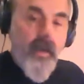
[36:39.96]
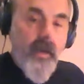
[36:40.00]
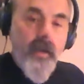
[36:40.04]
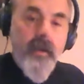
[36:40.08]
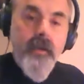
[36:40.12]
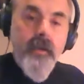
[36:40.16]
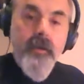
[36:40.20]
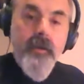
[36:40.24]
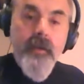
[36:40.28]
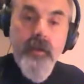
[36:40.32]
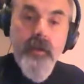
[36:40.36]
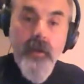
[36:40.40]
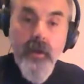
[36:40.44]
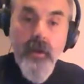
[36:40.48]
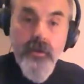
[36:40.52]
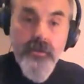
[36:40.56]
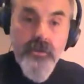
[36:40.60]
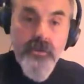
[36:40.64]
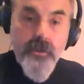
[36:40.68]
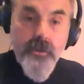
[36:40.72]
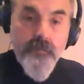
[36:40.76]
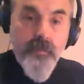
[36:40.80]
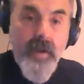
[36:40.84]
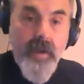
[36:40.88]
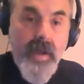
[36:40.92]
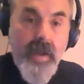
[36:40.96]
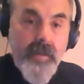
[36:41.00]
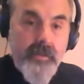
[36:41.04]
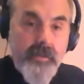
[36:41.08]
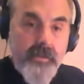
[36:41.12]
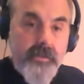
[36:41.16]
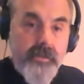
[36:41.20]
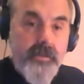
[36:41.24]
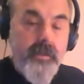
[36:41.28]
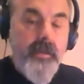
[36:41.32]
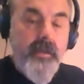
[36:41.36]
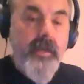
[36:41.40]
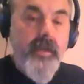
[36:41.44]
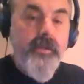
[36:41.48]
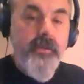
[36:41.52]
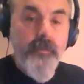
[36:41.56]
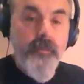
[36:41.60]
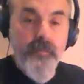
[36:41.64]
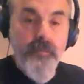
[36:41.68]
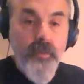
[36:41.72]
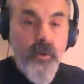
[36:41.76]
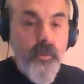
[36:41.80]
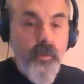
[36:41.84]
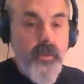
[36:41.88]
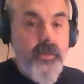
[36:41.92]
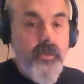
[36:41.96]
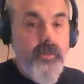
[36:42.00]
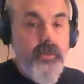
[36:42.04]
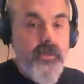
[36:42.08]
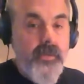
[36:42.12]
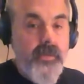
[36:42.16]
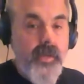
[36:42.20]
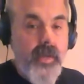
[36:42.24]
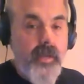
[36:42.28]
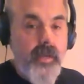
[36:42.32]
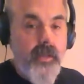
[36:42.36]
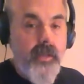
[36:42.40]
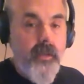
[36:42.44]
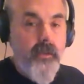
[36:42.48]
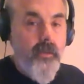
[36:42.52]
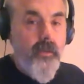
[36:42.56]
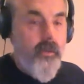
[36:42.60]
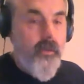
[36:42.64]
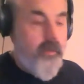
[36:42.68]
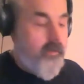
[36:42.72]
You can also practice it as a broken scale.